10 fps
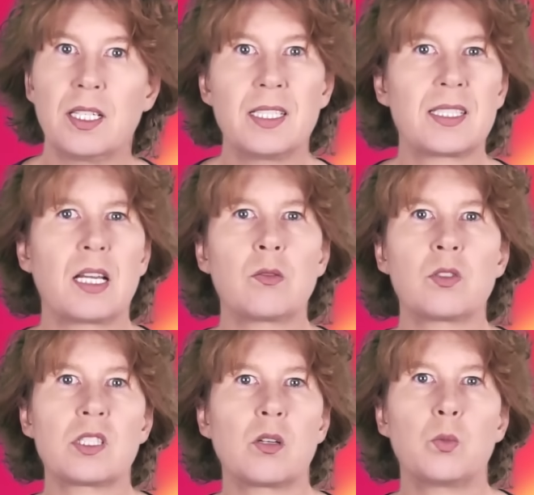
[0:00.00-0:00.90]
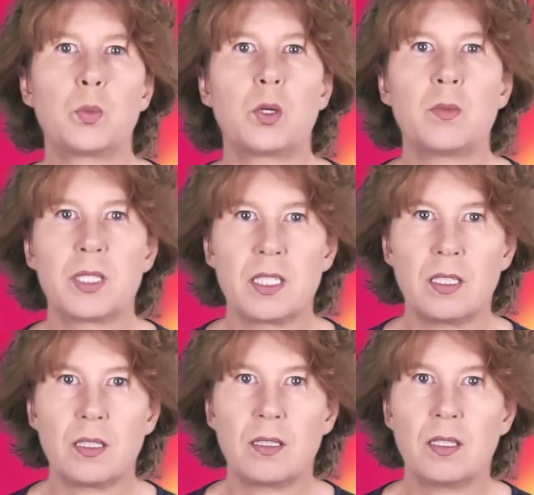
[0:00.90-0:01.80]
It sounds so
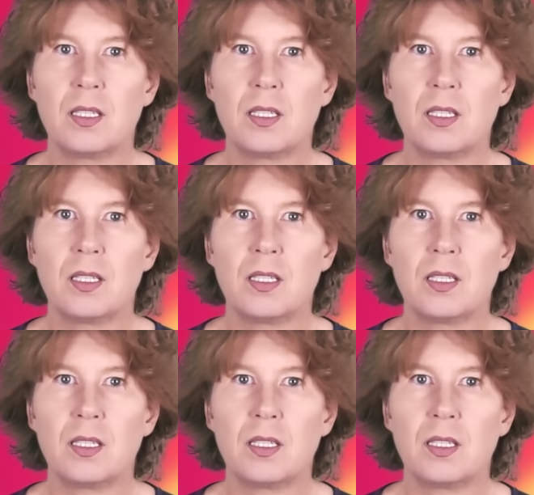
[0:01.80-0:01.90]
promising.